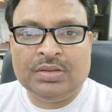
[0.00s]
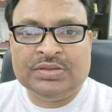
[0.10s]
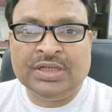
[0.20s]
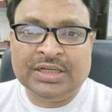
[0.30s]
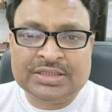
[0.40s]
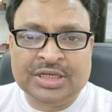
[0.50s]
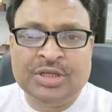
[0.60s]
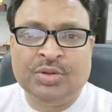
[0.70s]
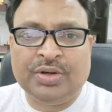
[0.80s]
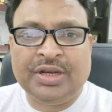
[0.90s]
selecting
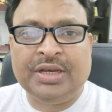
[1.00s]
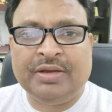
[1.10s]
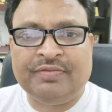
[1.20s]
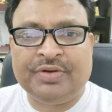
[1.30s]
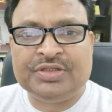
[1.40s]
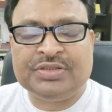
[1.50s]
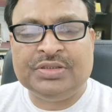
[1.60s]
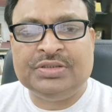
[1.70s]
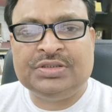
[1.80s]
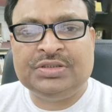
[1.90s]
your area of
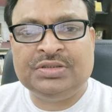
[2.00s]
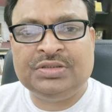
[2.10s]
research